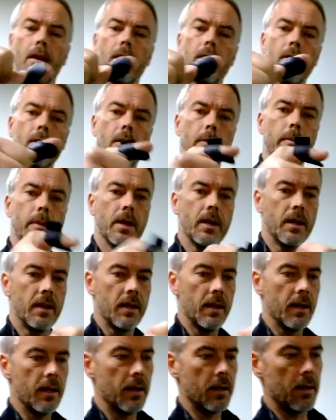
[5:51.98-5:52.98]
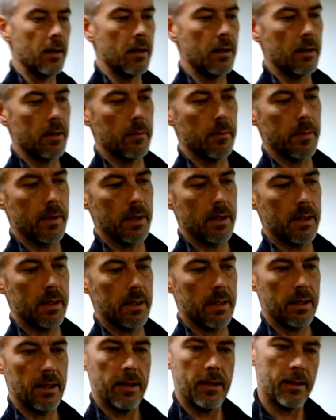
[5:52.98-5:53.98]
not a big deal, but
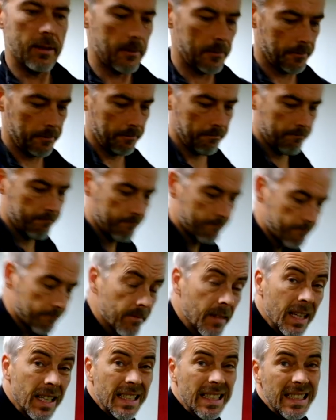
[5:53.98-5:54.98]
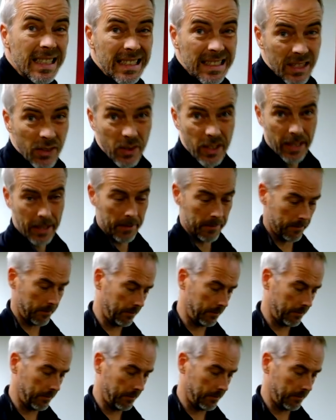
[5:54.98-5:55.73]
yeah, it's okay.